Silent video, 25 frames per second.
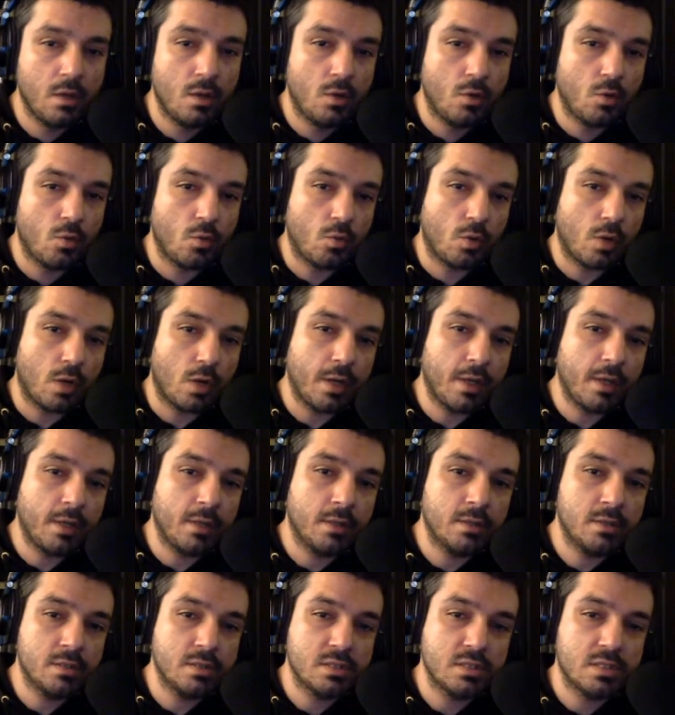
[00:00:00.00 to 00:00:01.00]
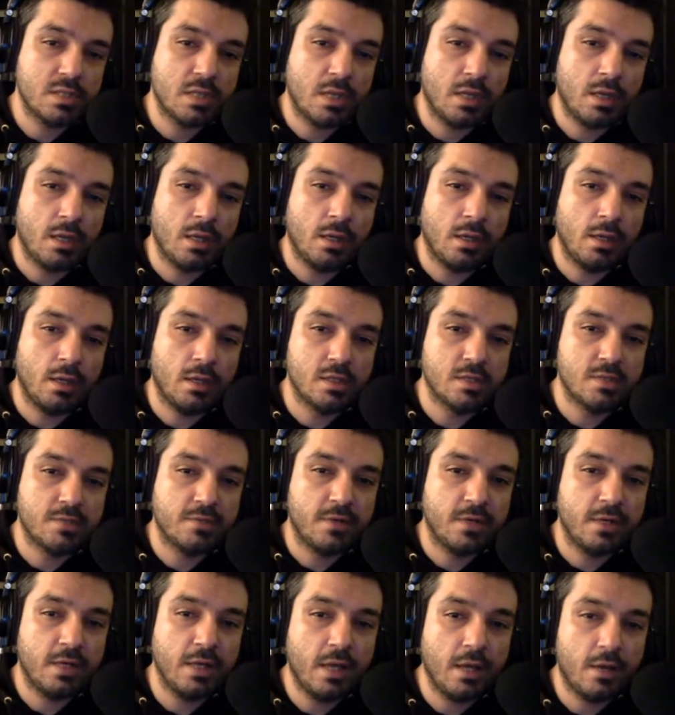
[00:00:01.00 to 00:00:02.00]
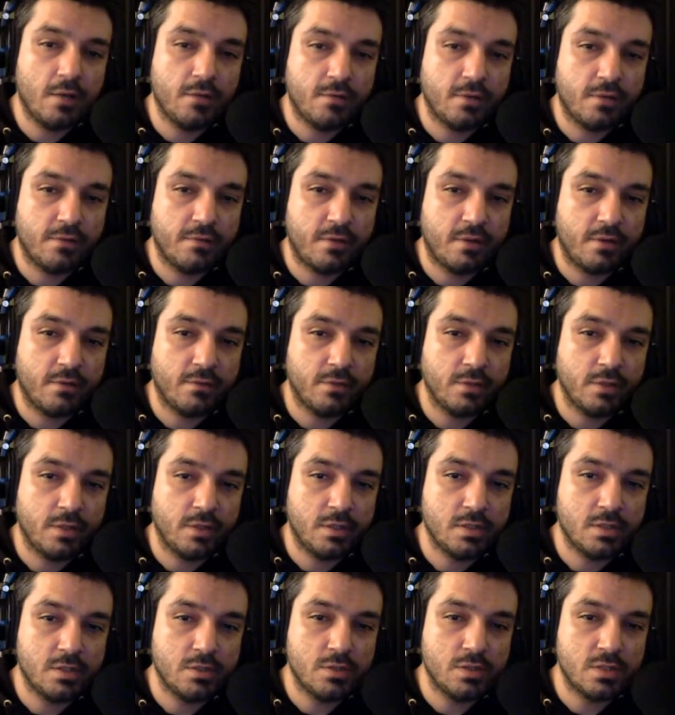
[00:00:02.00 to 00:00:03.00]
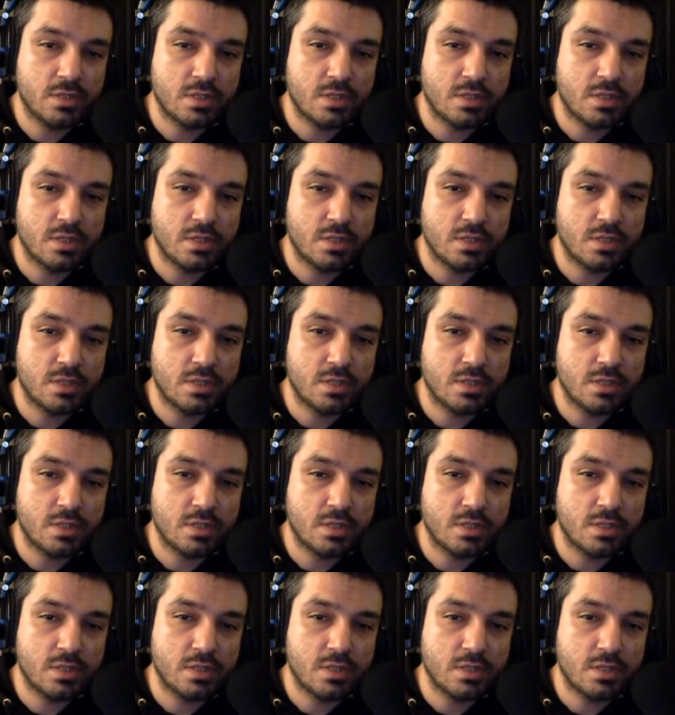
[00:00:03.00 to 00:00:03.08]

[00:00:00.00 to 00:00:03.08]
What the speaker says: Ryan saying, "It's funny how Fred VanVleet is used